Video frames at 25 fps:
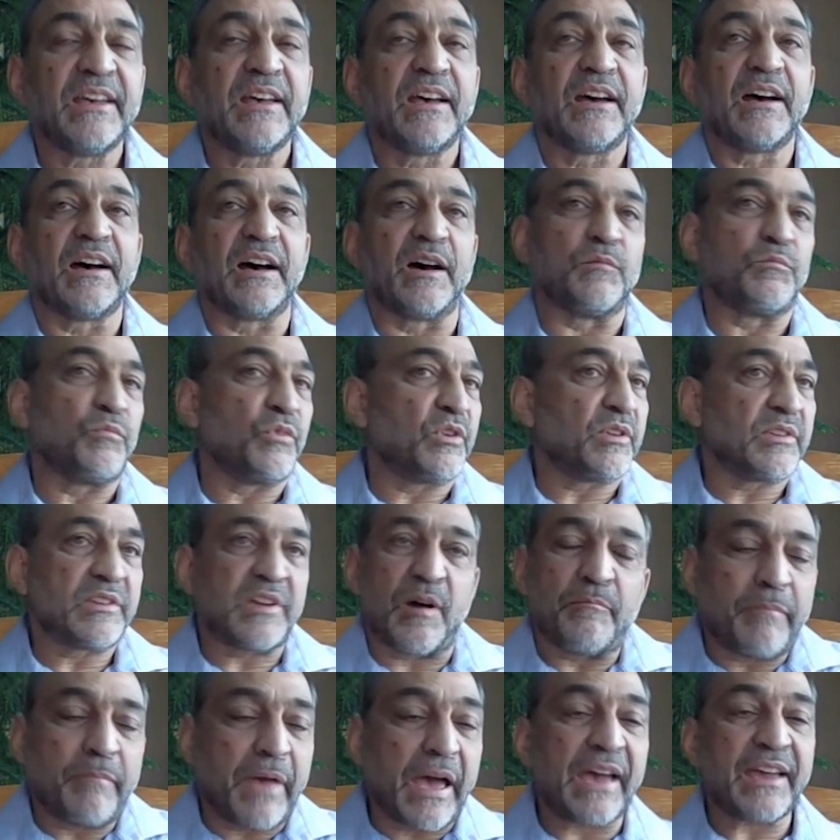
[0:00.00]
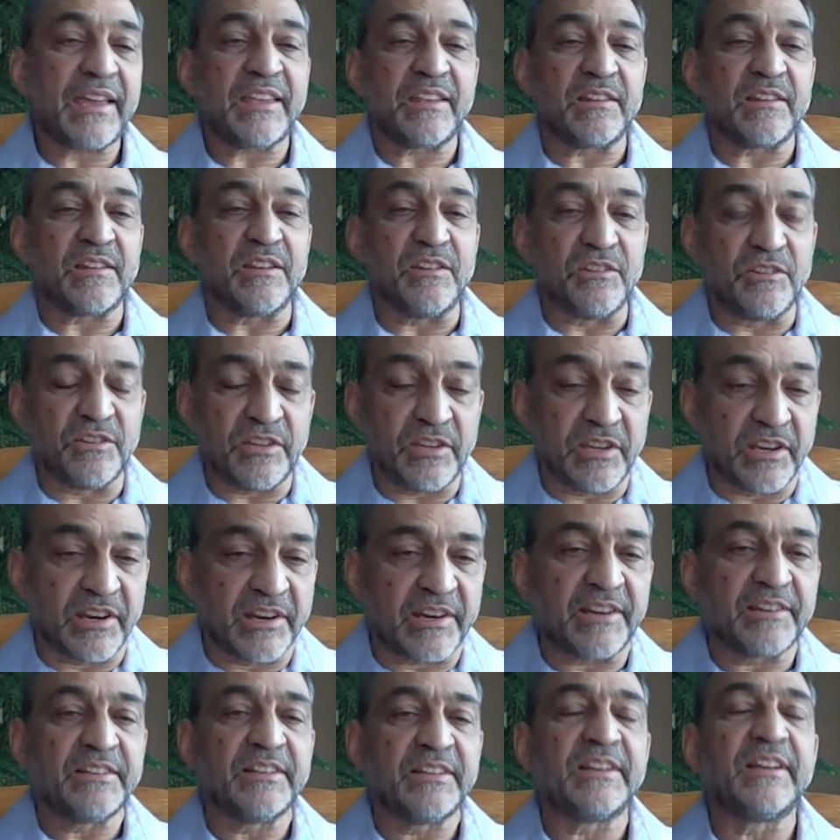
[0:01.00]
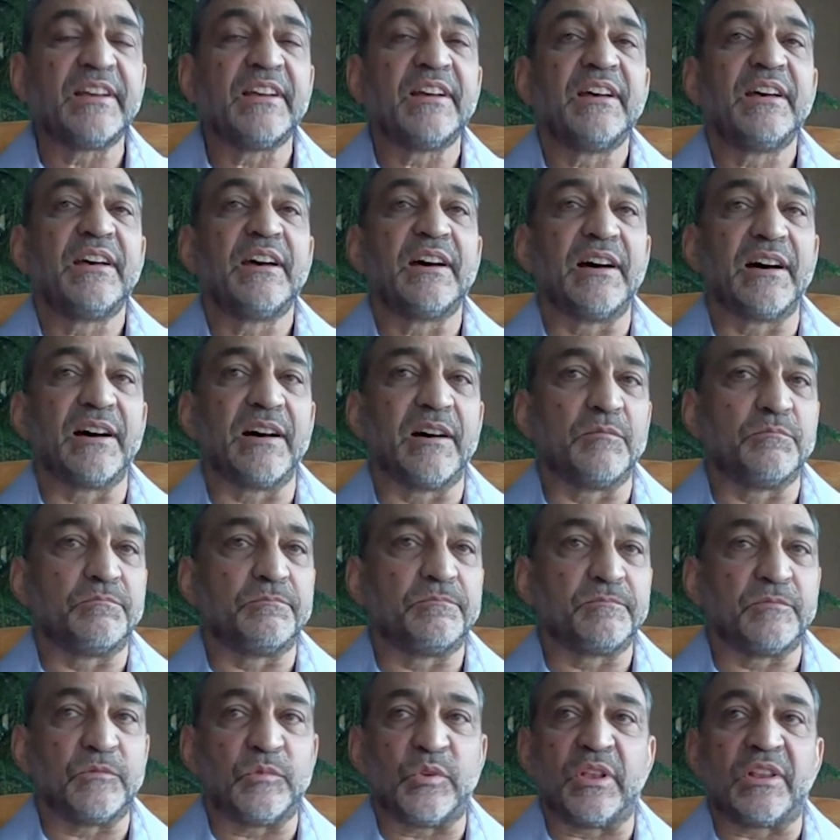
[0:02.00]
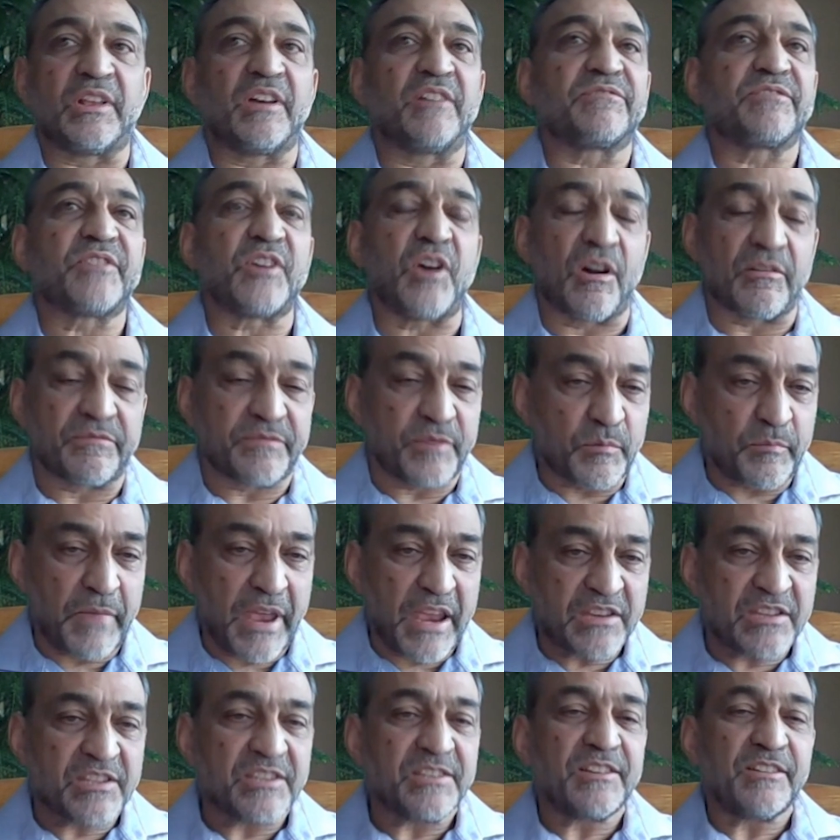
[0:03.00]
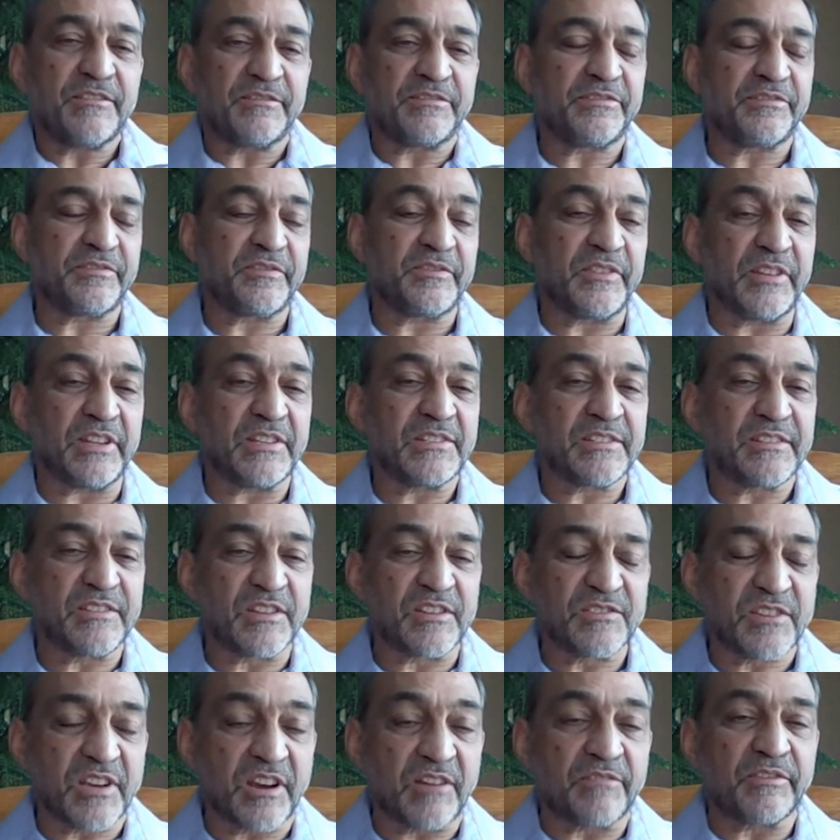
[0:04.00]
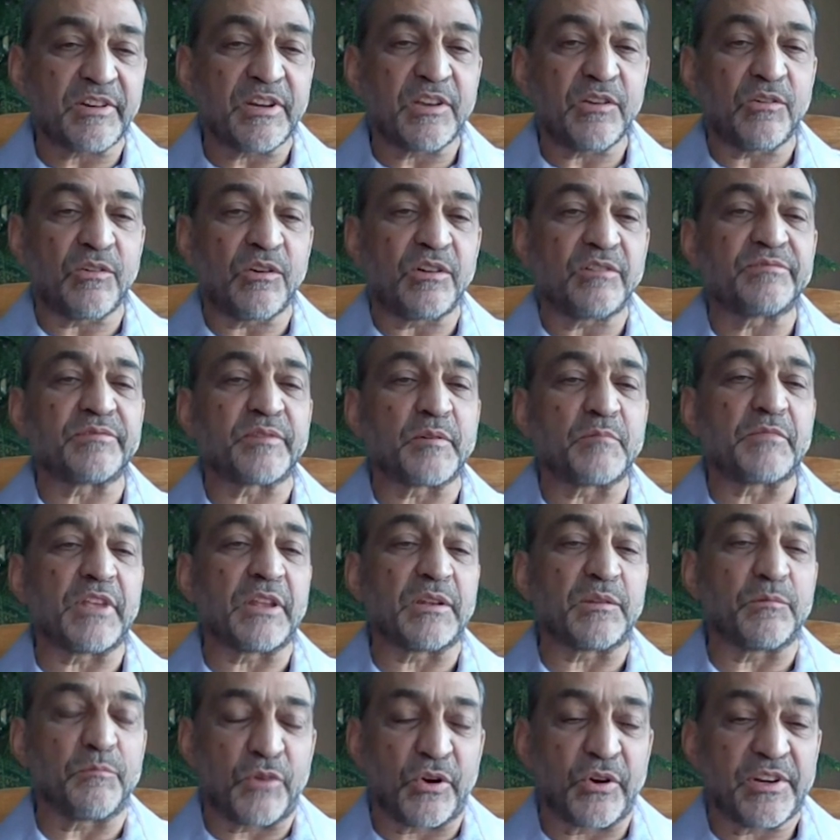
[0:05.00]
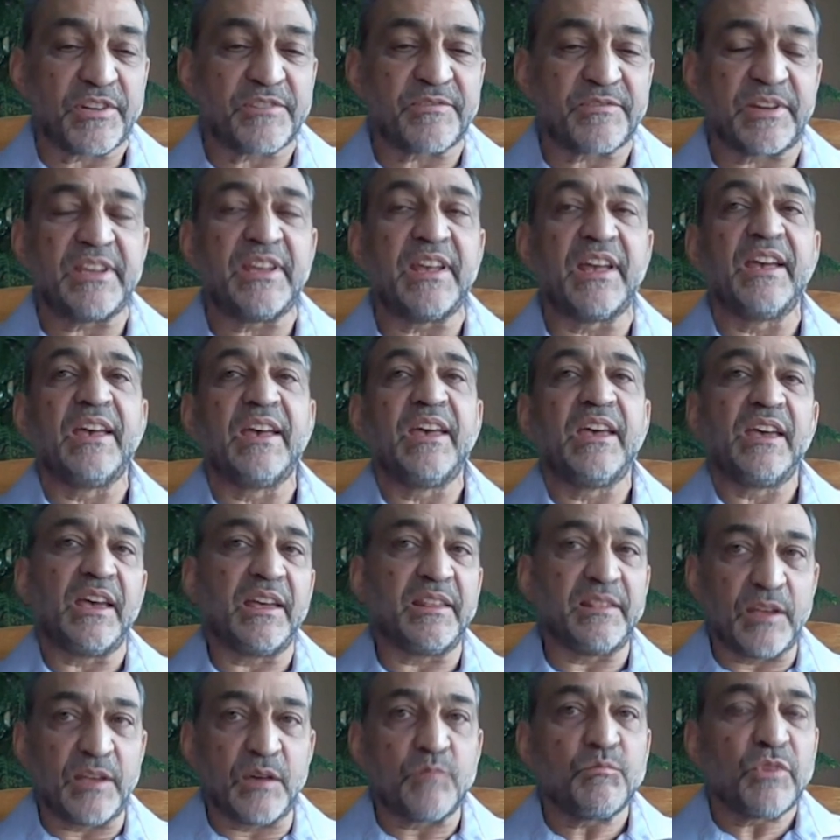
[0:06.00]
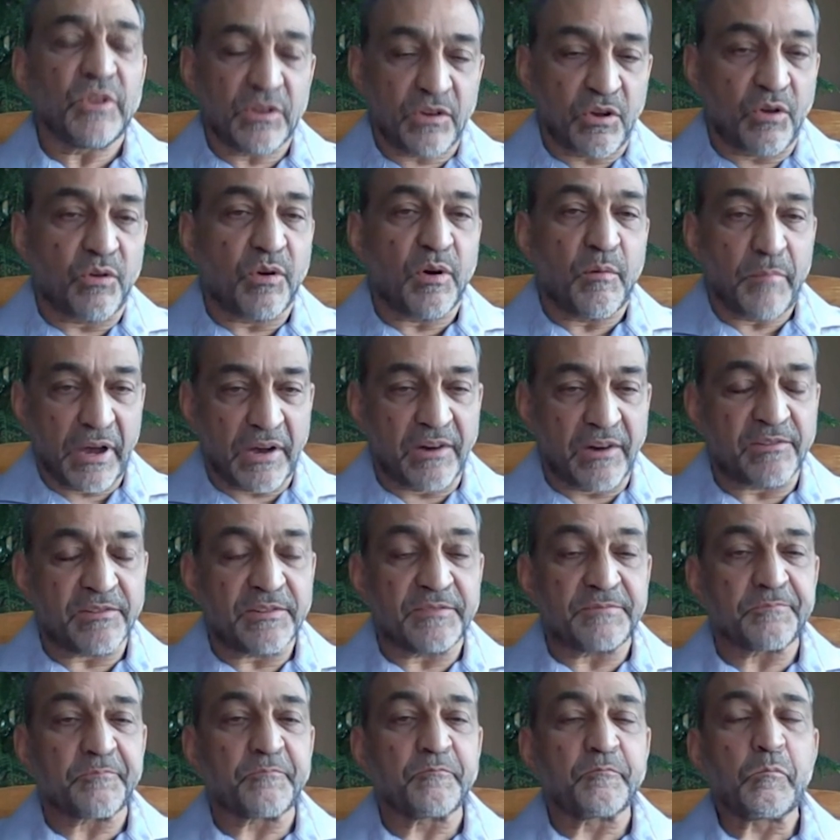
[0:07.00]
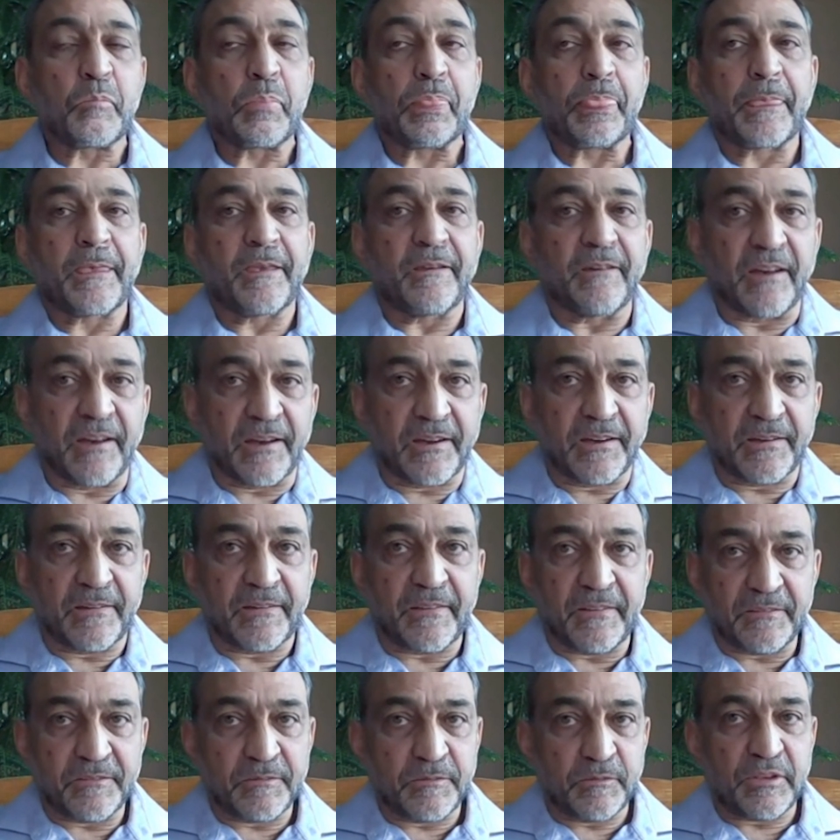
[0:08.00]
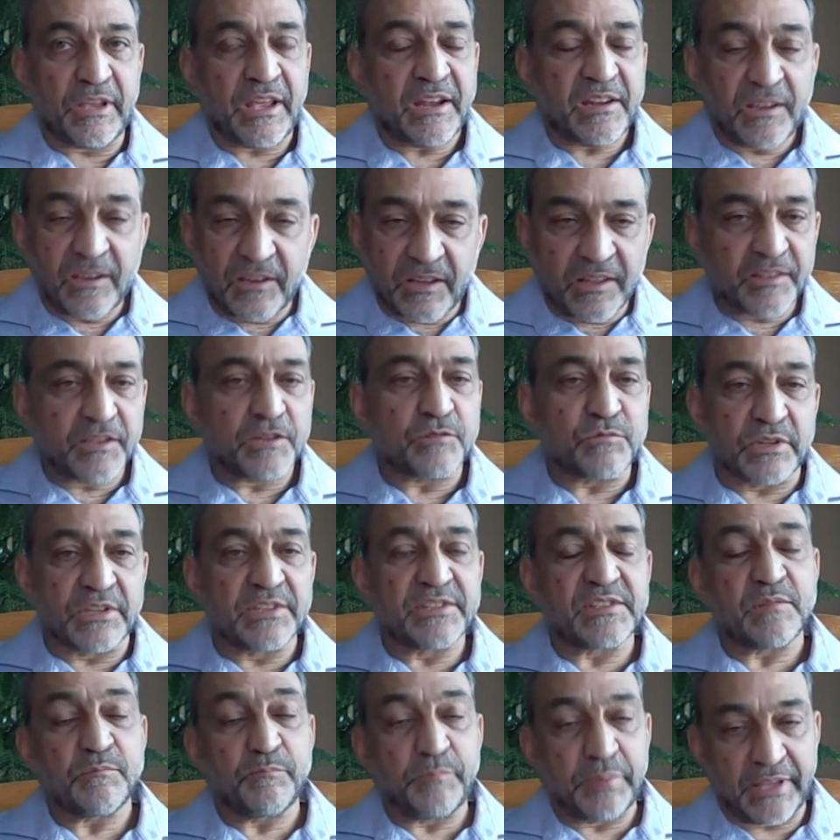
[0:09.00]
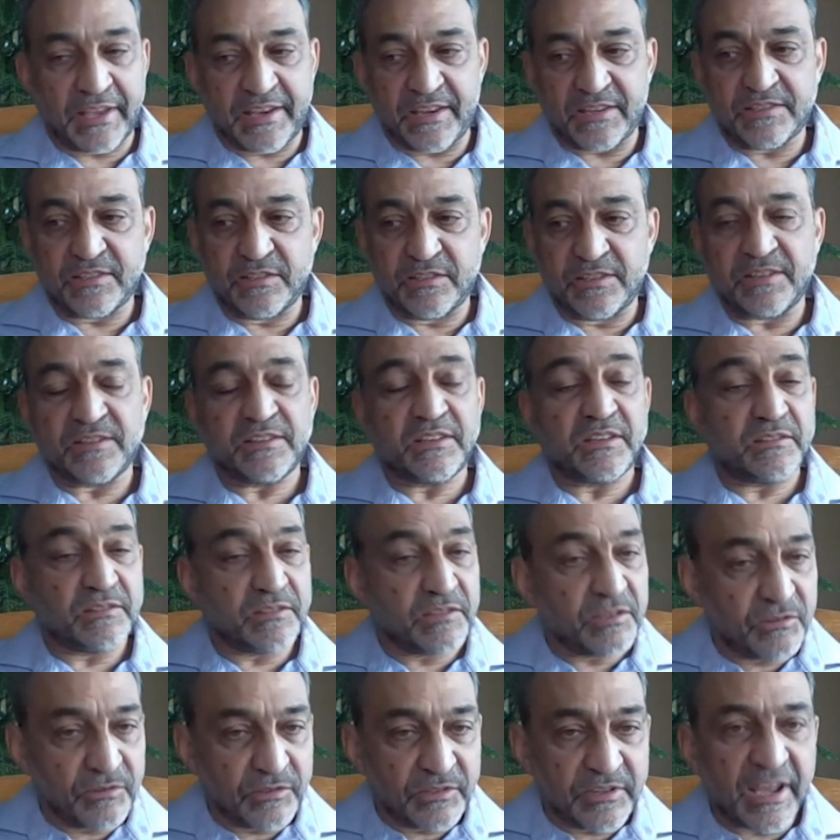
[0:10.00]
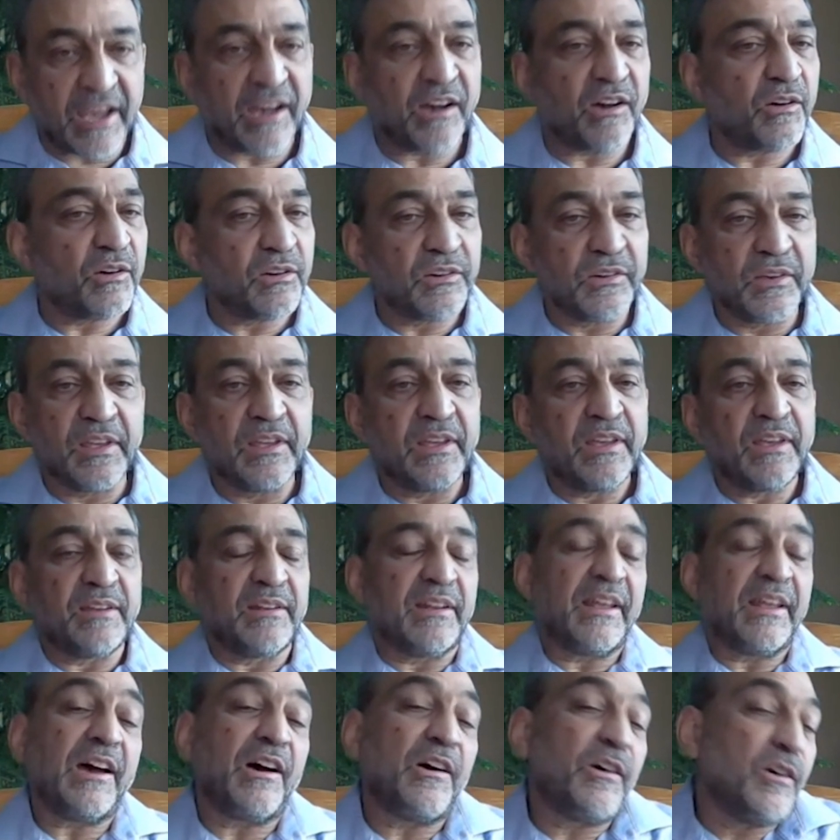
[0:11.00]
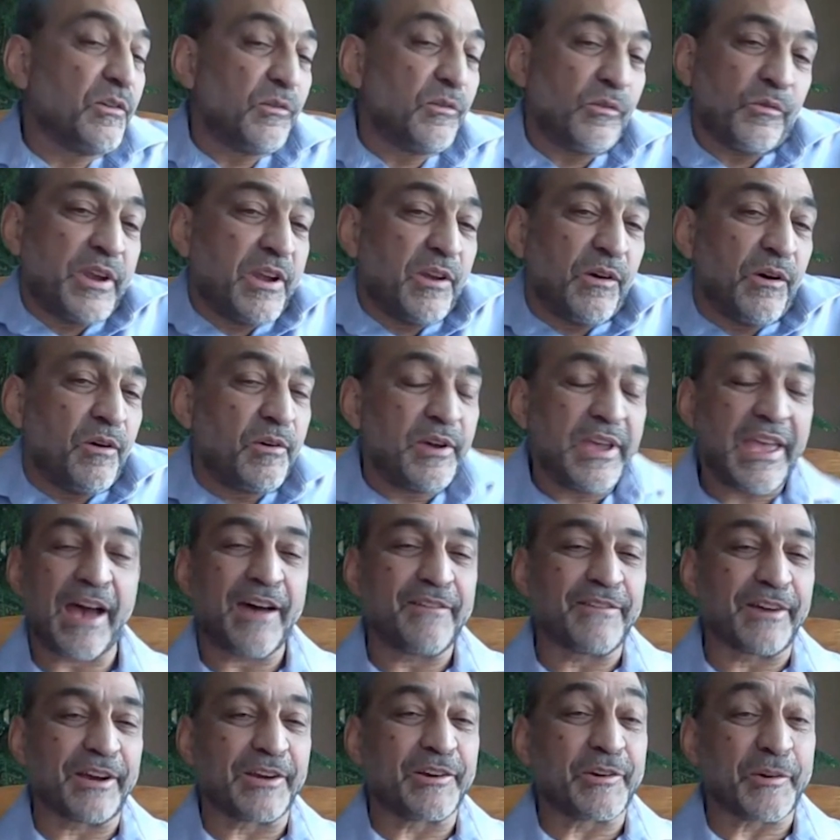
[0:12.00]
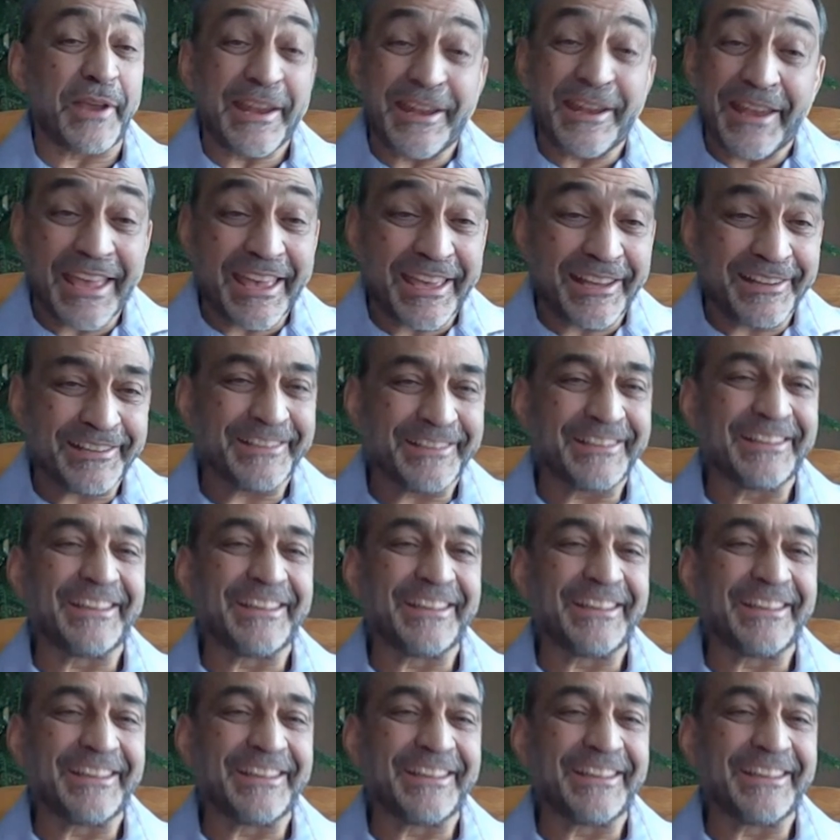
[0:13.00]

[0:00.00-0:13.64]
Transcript: Um, we'll come back in the new year. Um, we'll have confirmation of this discovery hole from the laboratory, and then we'll go about uh, getting all the drills in place to to now. Now we know we have a great hit.